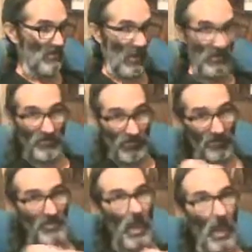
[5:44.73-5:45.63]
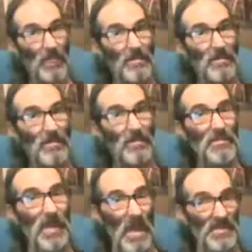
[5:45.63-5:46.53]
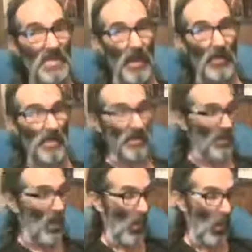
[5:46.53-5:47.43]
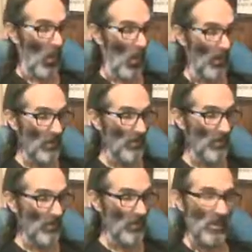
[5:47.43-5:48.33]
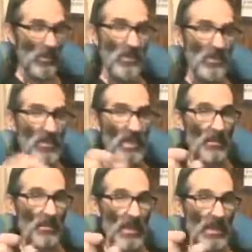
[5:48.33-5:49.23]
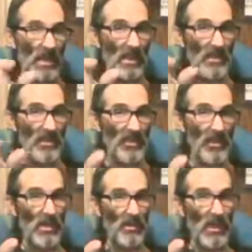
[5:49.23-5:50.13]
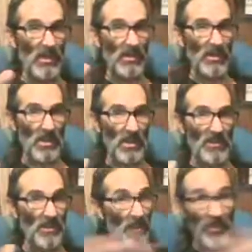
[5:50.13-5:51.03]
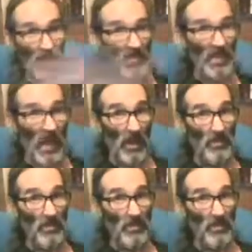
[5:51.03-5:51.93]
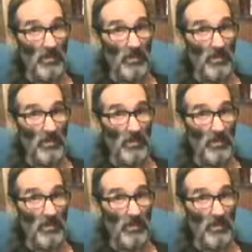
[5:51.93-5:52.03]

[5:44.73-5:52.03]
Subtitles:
well, you saw it, that's how it is? Or do they play cherry-picked clips with no sound